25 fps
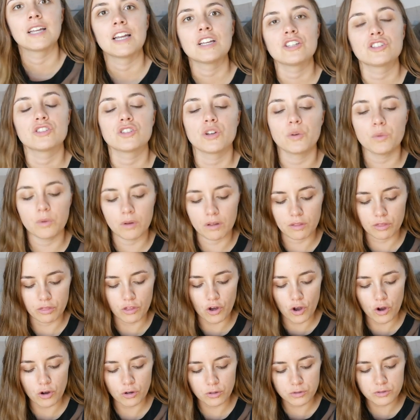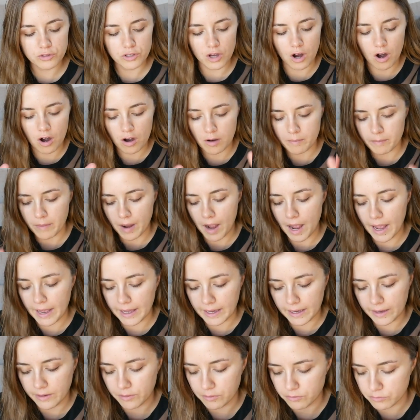So those are
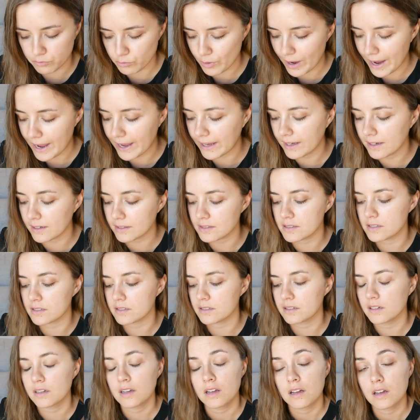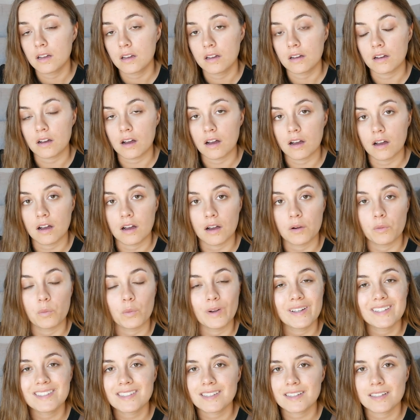my ranked
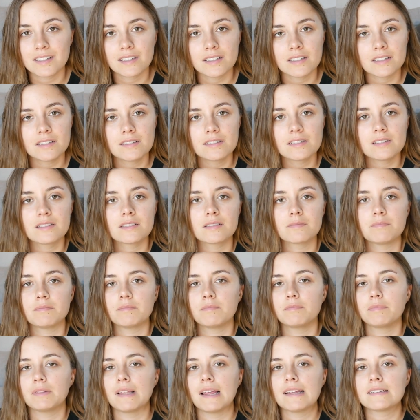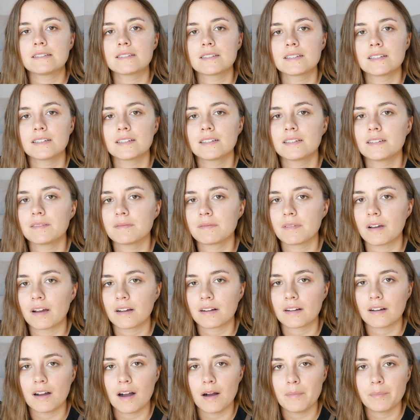whiskeys, blended
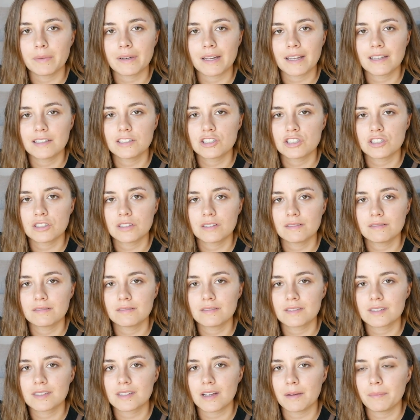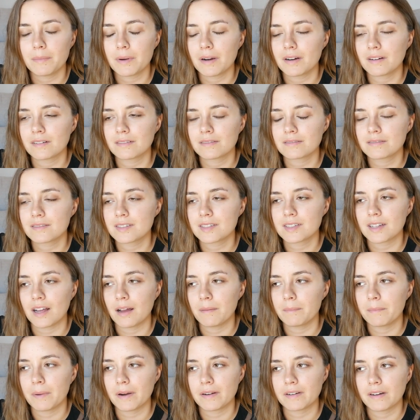combination. Some are
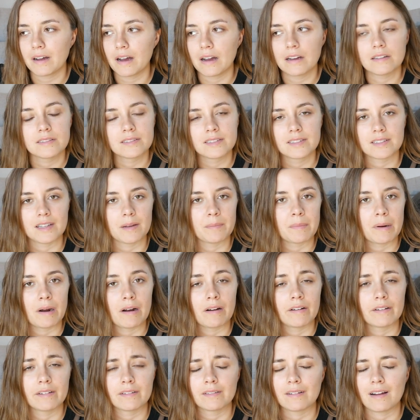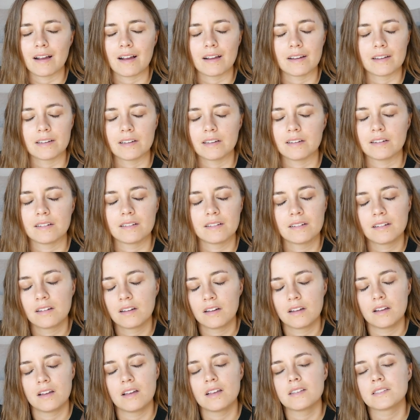not, and some are.
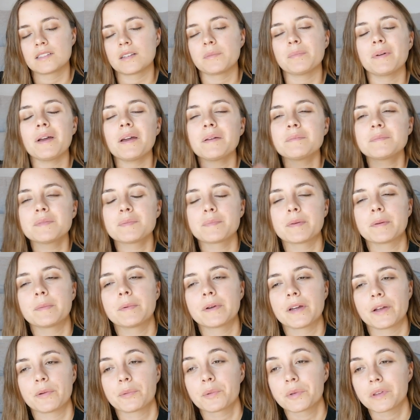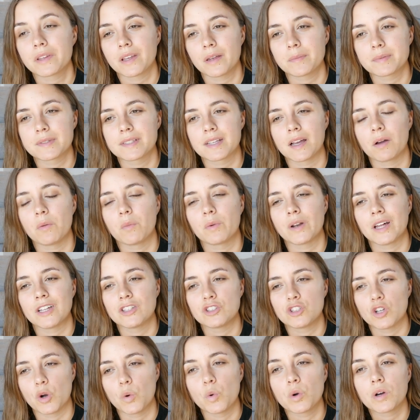Sometimes people get really upset when I
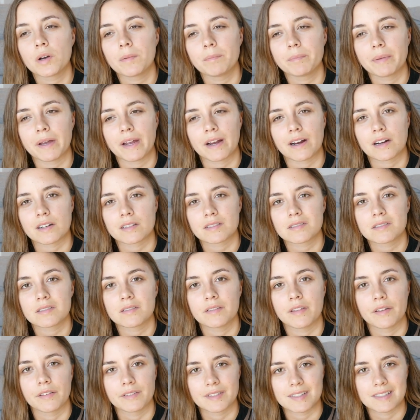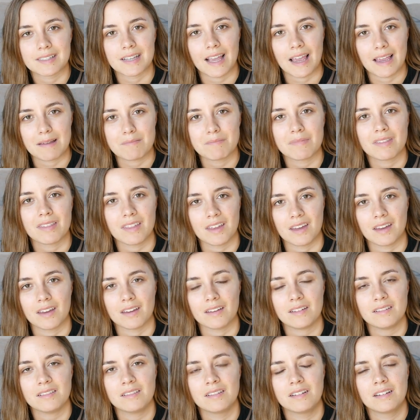don't compare the same
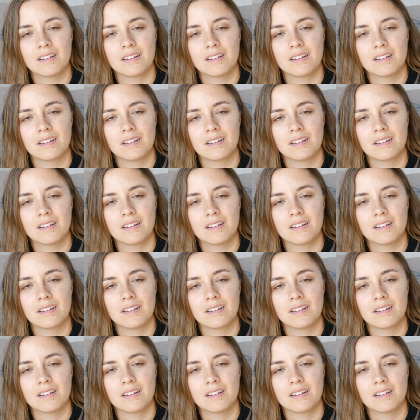thing.